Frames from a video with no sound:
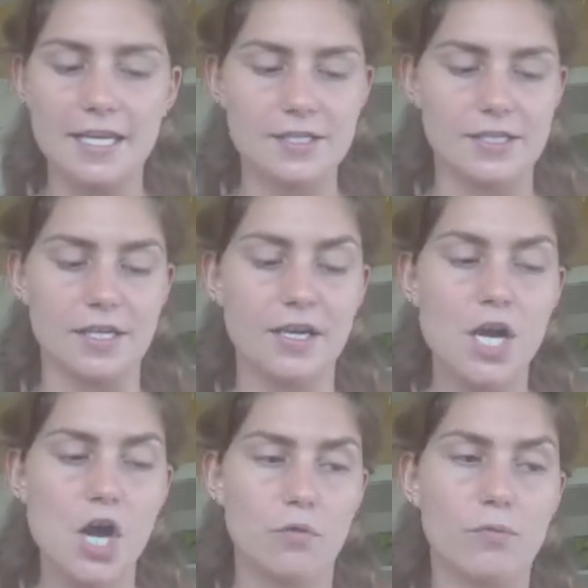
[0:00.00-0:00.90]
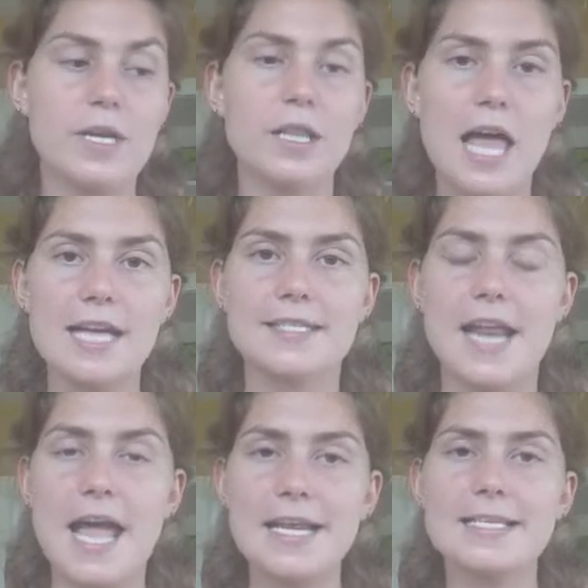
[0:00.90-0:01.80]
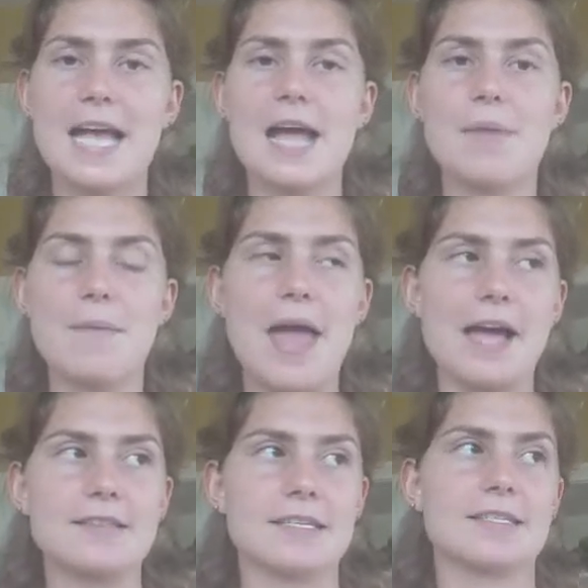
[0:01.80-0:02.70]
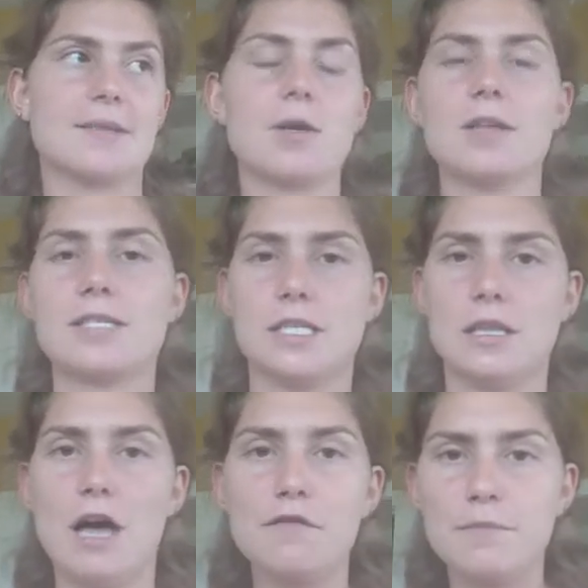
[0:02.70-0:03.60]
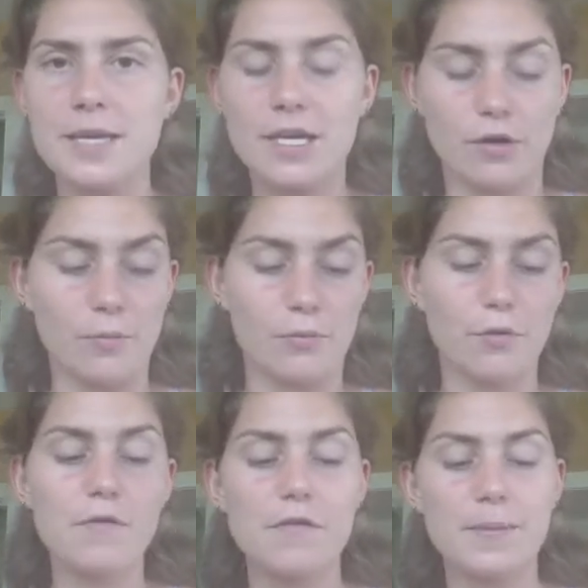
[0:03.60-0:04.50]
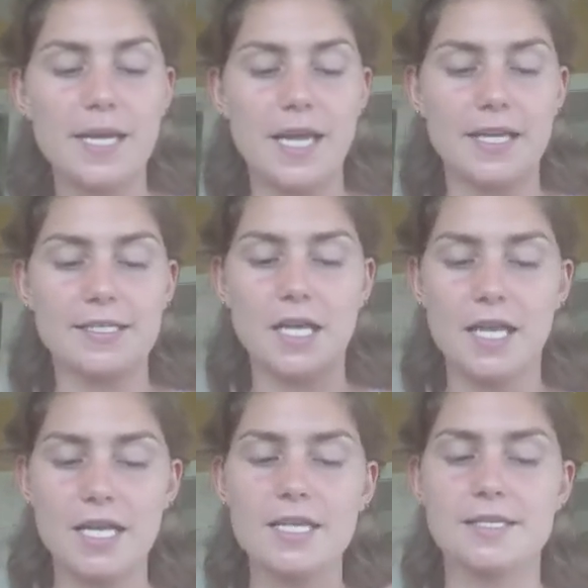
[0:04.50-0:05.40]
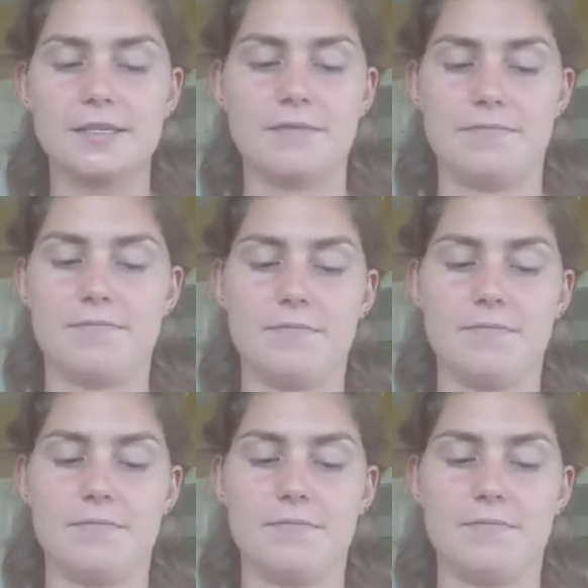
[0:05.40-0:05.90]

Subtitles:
and to realize that anytime I'm asking someone else to love me or approve of me, it is